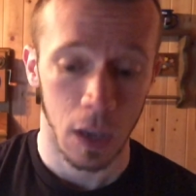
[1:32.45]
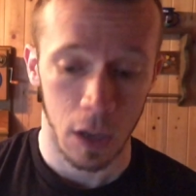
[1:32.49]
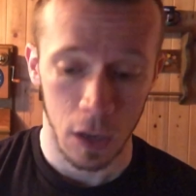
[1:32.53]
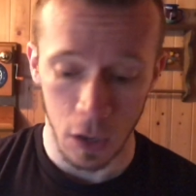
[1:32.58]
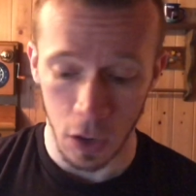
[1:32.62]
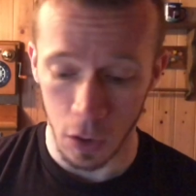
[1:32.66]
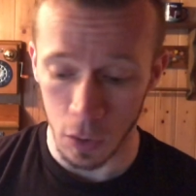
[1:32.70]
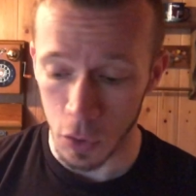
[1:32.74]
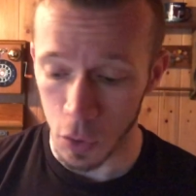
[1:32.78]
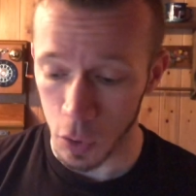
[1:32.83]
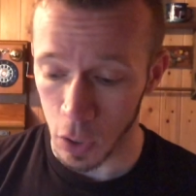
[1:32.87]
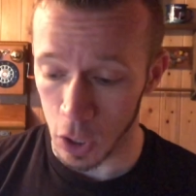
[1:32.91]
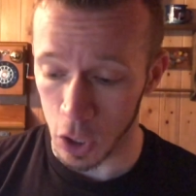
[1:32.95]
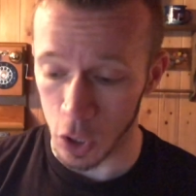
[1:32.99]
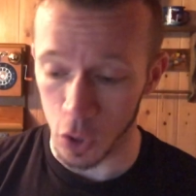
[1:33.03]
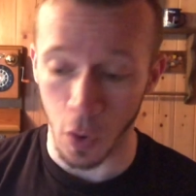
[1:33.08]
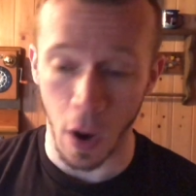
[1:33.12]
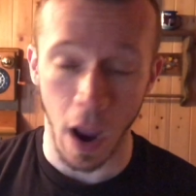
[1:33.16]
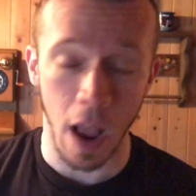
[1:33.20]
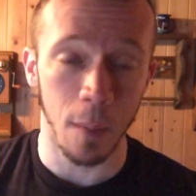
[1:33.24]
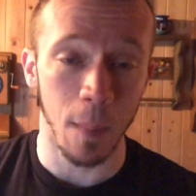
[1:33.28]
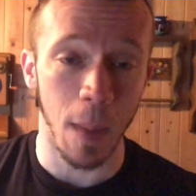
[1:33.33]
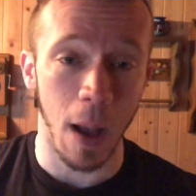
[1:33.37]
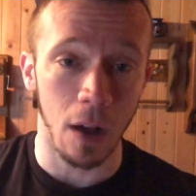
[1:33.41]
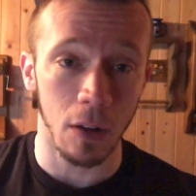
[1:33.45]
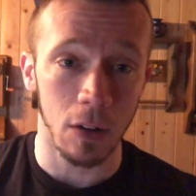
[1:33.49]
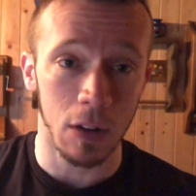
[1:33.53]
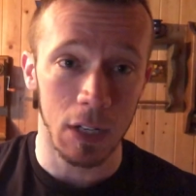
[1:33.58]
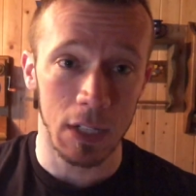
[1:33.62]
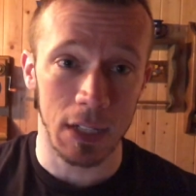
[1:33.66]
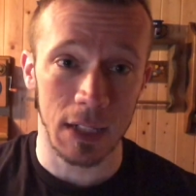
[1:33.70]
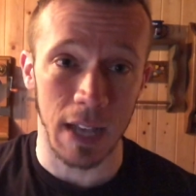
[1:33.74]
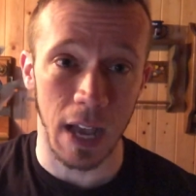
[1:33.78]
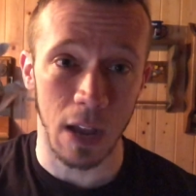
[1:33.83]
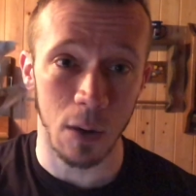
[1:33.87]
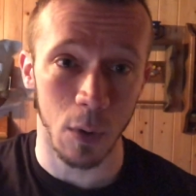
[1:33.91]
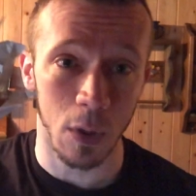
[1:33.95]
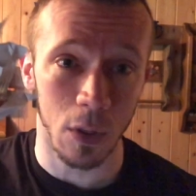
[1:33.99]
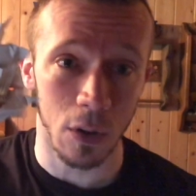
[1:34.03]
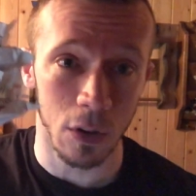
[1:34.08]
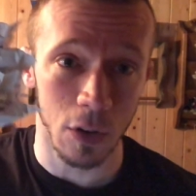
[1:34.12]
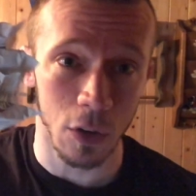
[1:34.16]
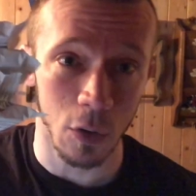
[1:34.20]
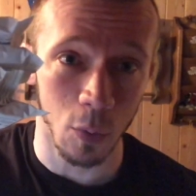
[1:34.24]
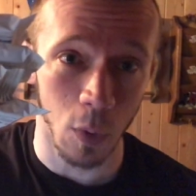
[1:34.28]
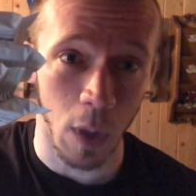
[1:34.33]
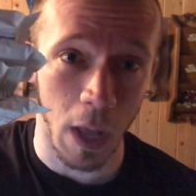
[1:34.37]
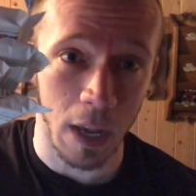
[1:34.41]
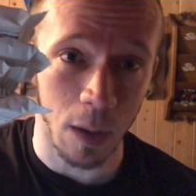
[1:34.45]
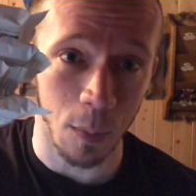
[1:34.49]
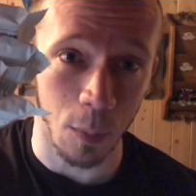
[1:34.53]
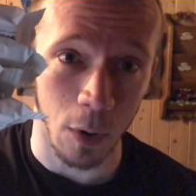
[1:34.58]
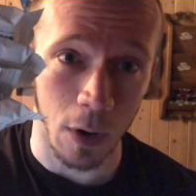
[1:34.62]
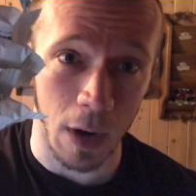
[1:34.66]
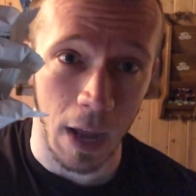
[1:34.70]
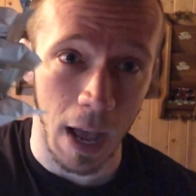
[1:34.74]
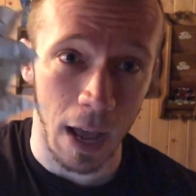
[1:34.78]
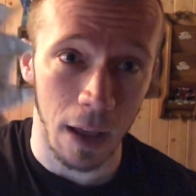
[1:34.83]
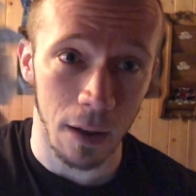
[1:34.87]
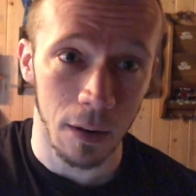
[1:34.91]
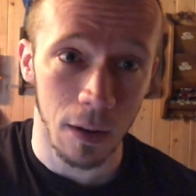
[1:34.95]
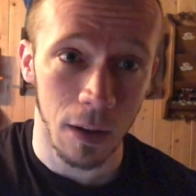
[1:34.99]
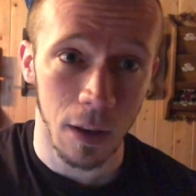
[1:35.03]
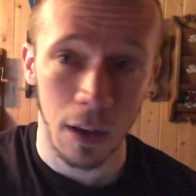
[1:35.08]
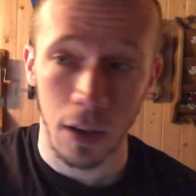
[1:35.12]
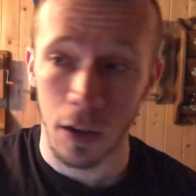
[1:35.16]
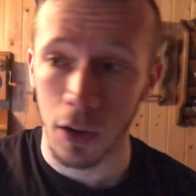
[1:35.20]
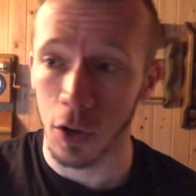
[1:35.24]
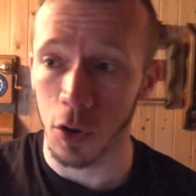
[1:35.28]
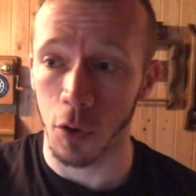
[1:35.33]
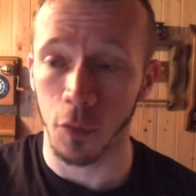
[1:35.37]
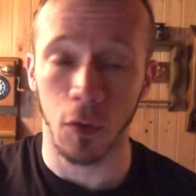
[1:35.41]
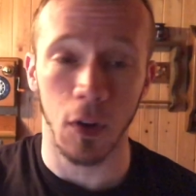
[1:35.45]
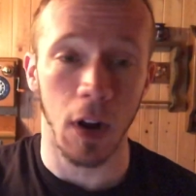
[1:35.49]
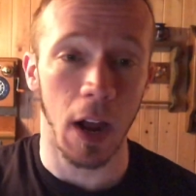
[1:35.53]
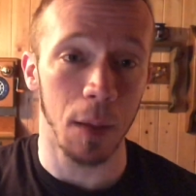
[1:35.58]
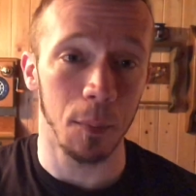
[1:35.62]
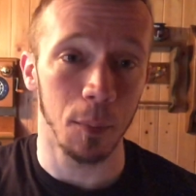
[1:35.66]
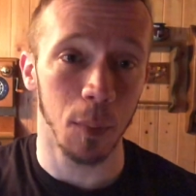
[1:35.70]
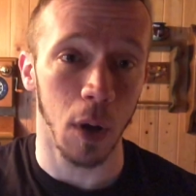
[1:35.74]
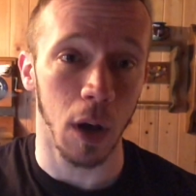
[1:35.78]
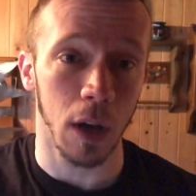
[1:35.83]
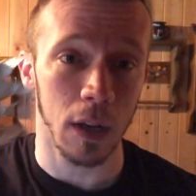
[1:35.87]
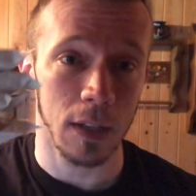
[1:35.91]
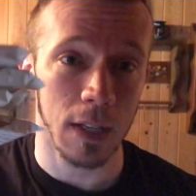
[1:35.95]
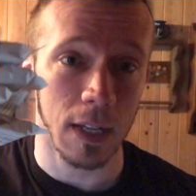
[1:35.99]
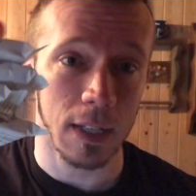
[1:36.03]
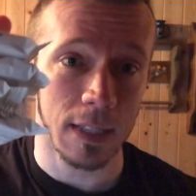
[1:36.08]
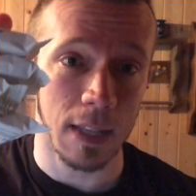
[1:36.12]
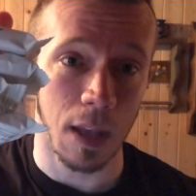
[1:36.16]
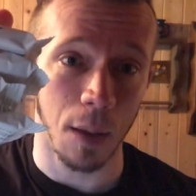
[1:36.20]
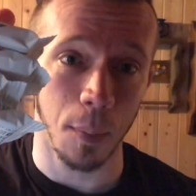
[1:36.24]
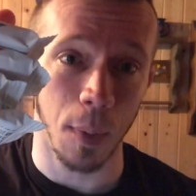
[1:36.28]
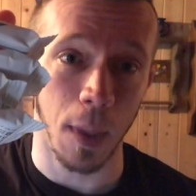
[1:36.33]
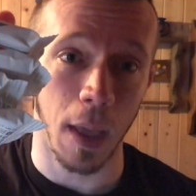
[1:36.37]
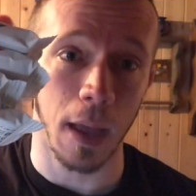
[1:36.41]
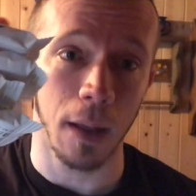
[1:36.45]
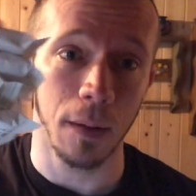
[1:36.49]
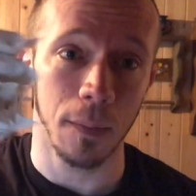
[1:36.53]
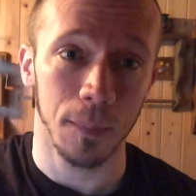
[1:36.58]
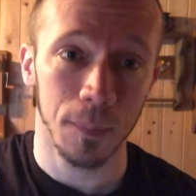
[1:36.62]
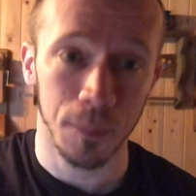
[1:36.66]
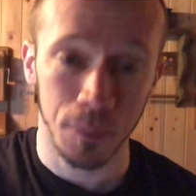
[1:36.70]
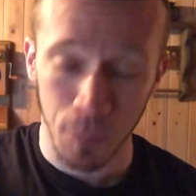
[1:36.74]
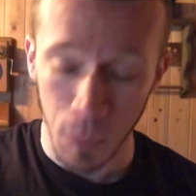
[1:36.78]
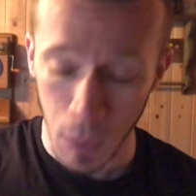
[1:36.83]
You know, you can try them out and decide whether you like them or not. You know, for $9, that's not bad.